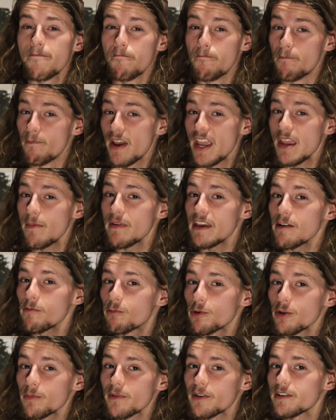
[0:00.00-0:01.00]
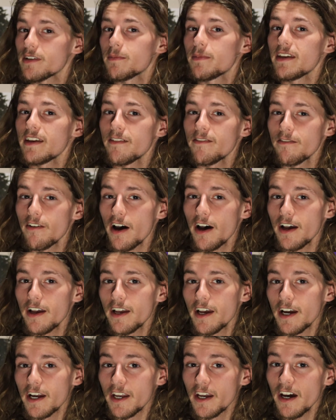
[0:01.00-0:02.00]
maybe rumored to be
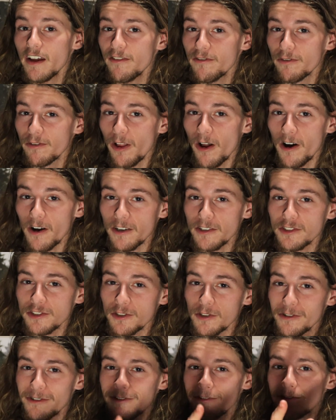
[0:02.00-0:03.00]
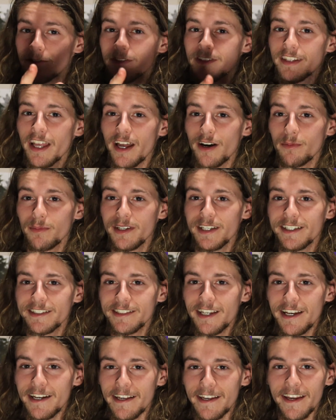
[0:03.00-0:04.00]
a gun vlog, so that'll be
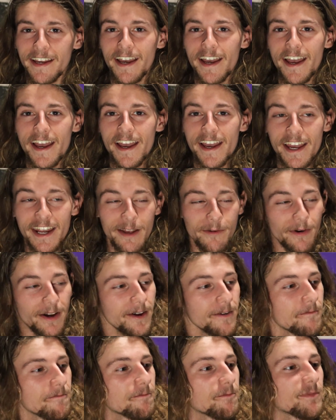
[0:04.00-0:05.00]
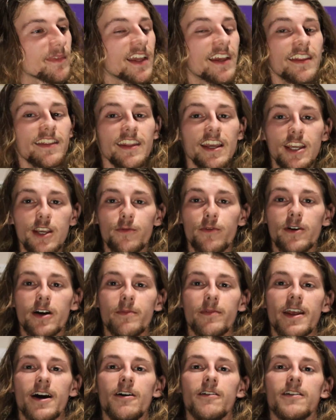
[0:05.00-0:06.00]
exciting. Anyway, thank you for
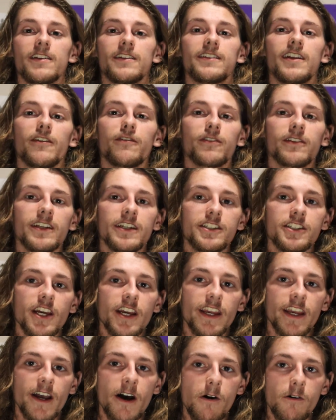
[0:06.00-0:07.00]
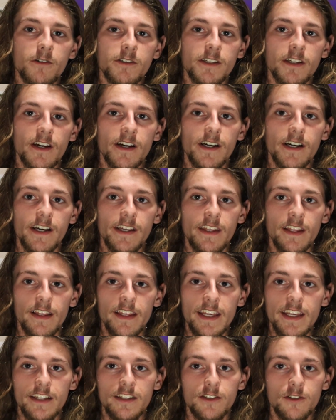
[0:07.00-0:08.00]
coming out. Definitely check out the
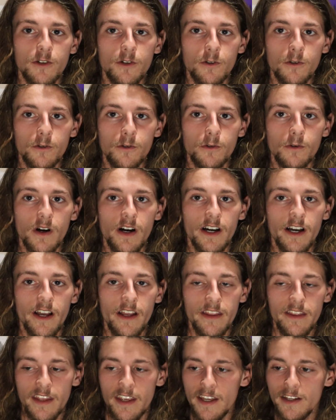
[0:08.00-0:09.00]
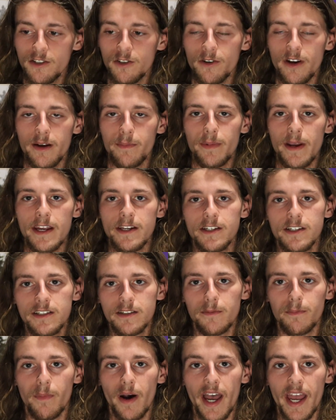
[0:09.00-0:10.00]
links to the Instagram
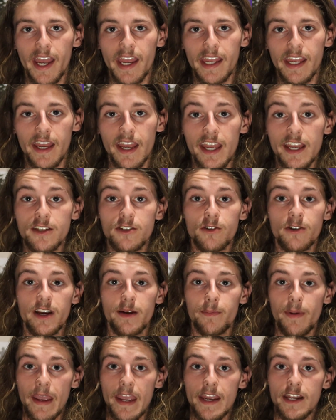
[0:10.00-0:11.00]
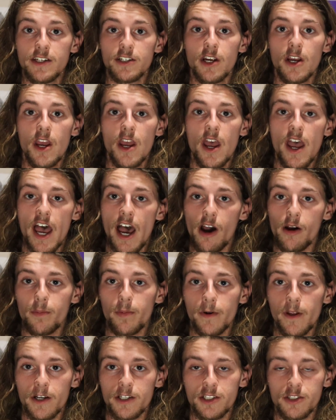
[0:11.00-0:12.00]
pages. My Instagram page, Howard
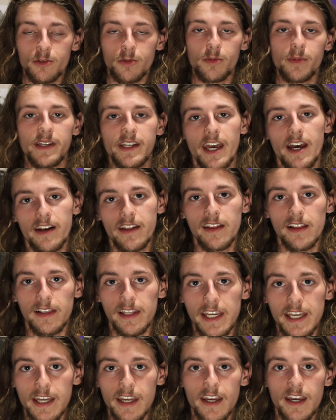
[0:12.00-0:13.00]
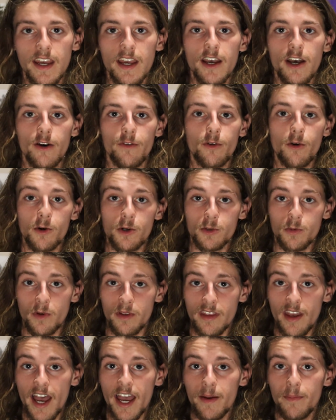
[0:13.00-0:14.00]
Productions, will be down in the link. Of course,
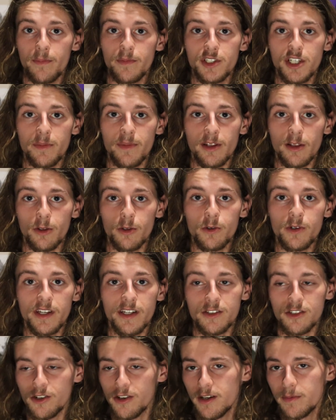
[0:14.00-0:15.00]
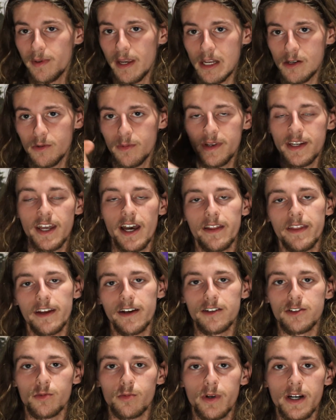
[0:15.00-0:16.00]
with I'm Jim and Luke Instagram page will be down
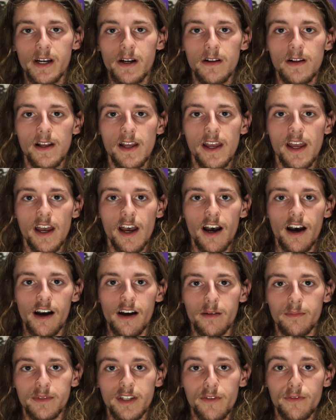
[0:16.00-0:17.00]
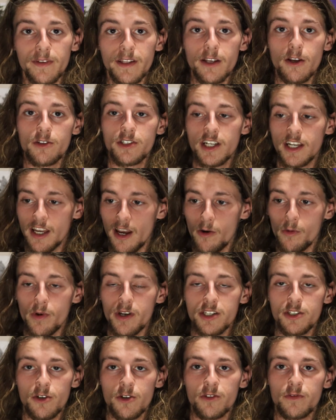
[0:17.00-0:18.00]
there as well. Definitely go check out
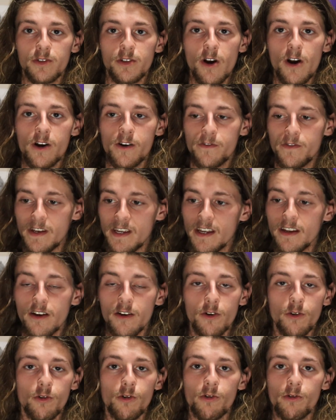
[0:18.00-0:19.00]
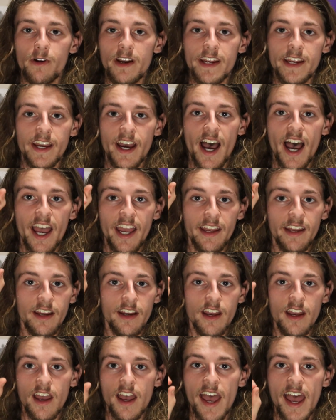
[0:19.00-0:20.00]
Wes Jones Photography. Great guy,
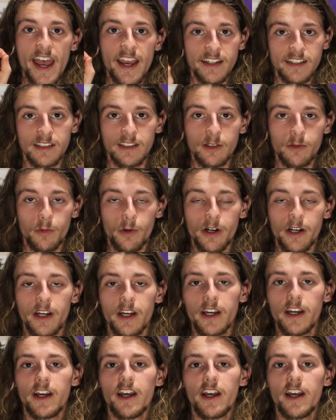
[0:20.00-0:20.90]
excellent work.